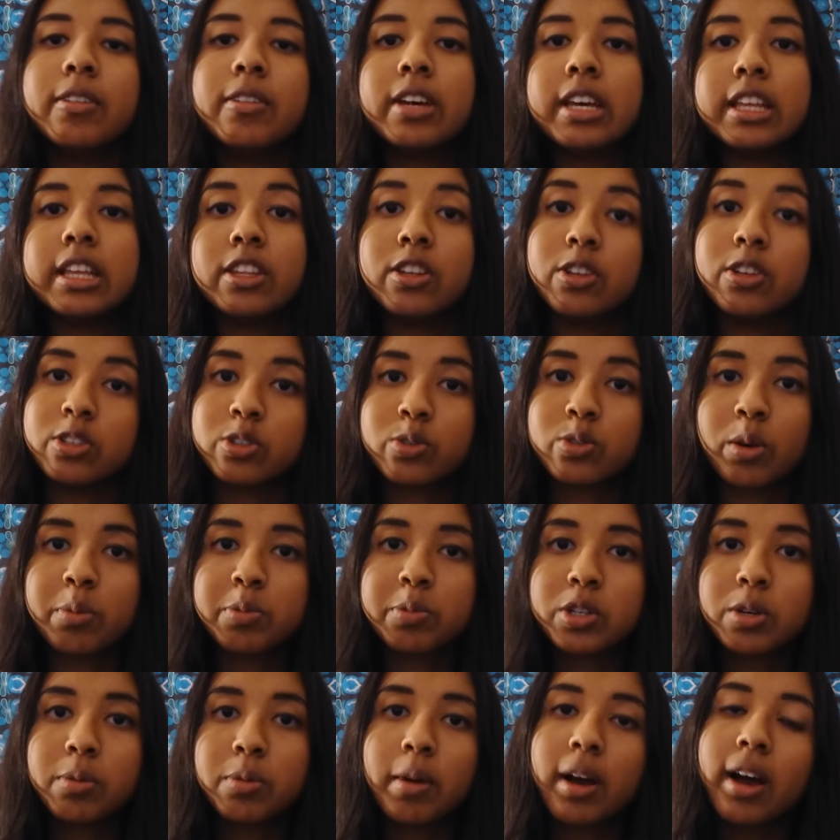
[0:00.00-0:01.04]
in the
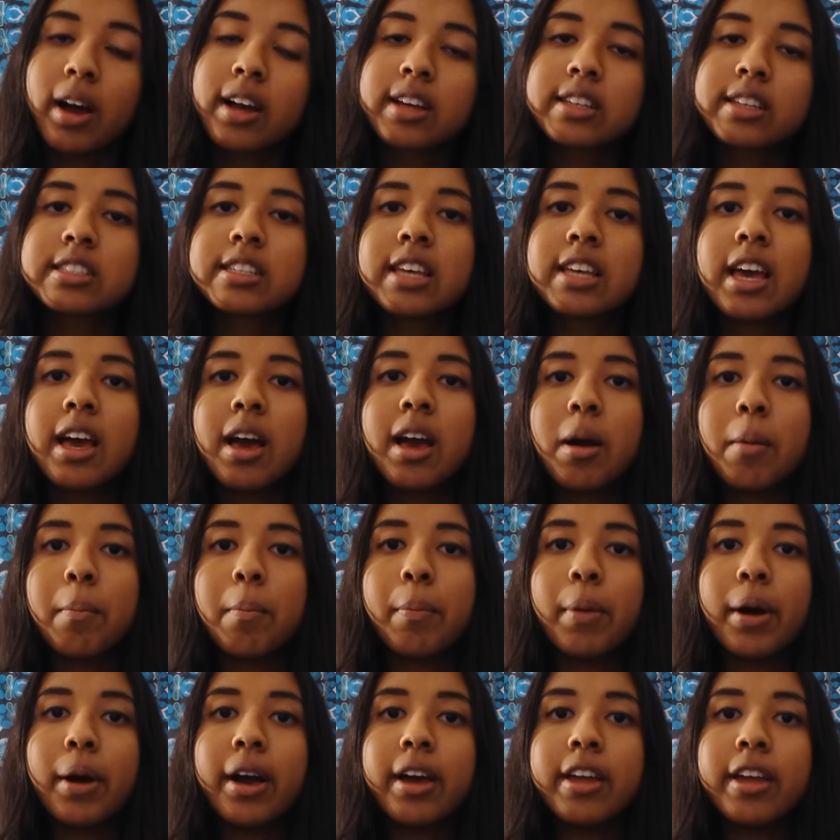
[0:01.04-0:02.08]
description box.
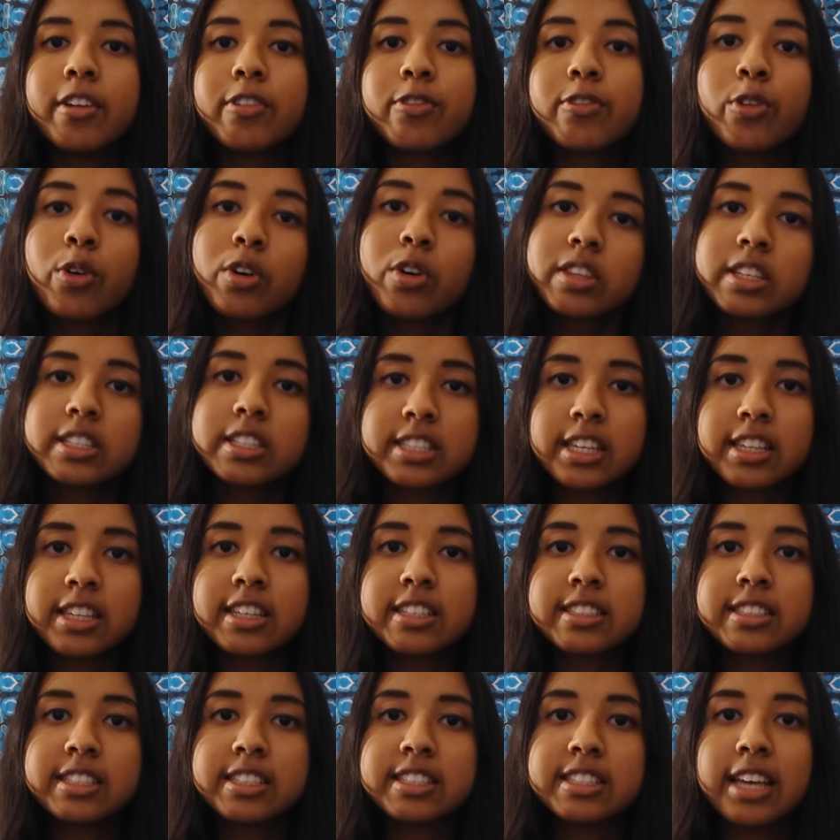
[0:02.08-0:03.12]
But for the
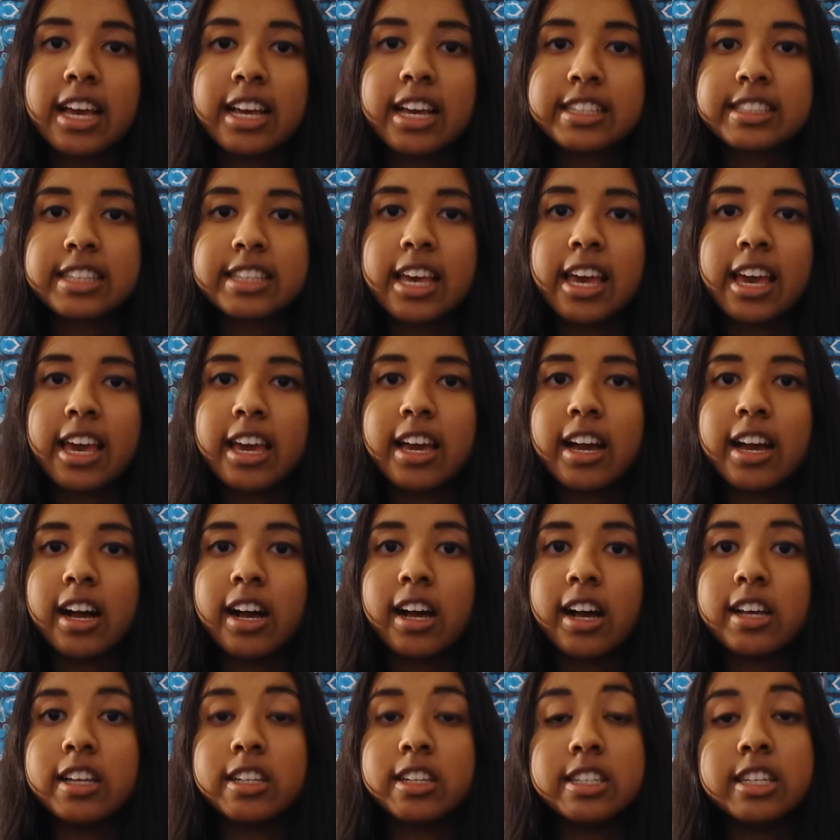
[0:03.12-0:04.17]
synthesis essay,
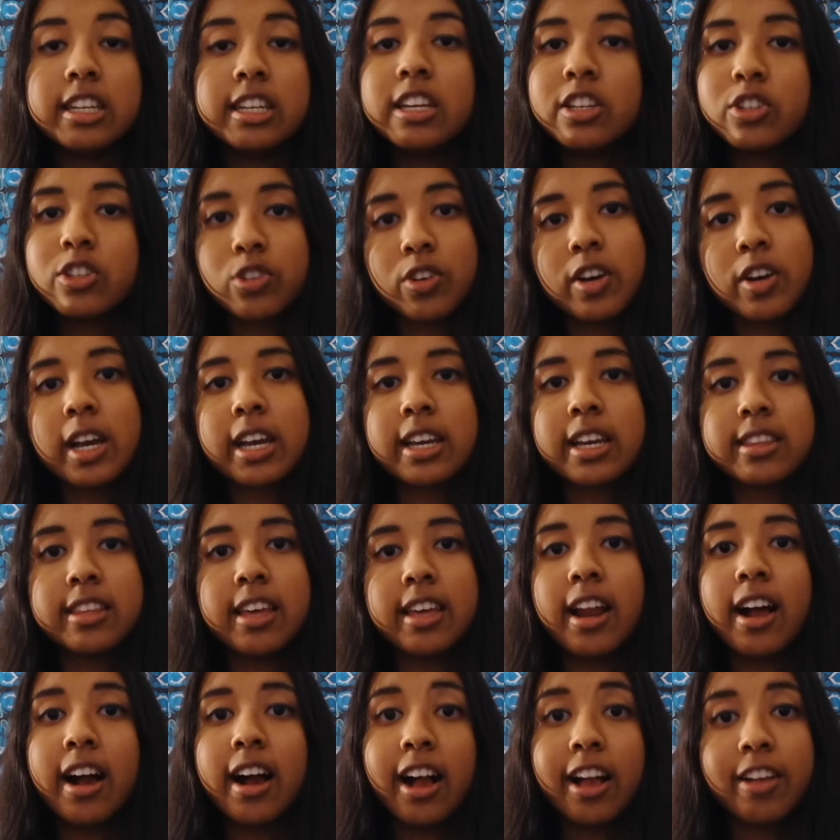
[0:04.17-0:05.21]
a neat trick
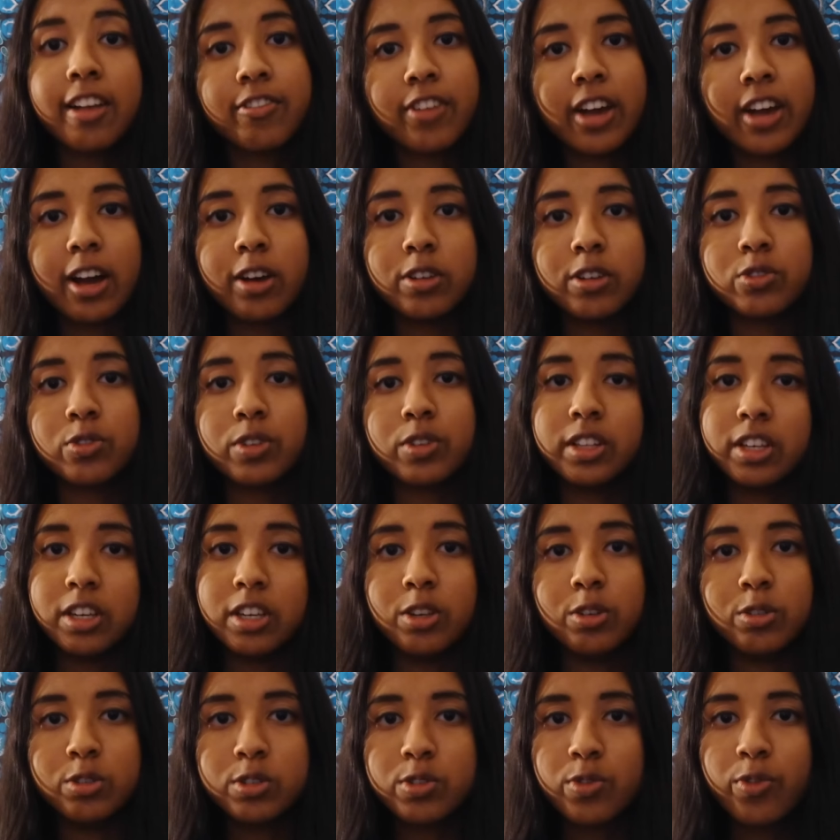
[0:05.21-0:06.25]
that I found
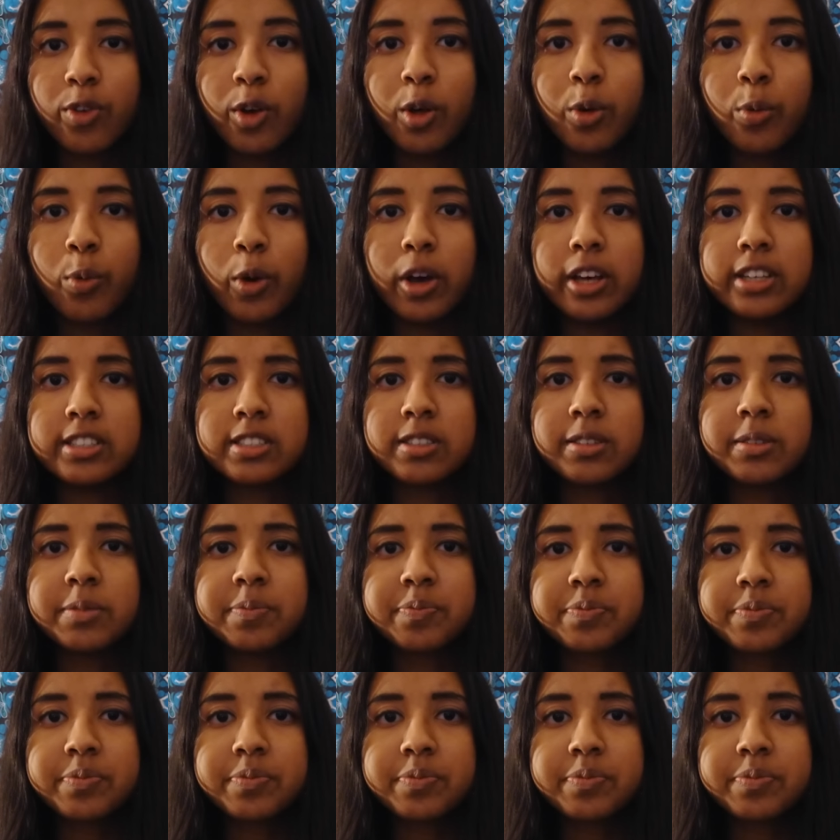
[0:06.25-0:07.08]
really useful was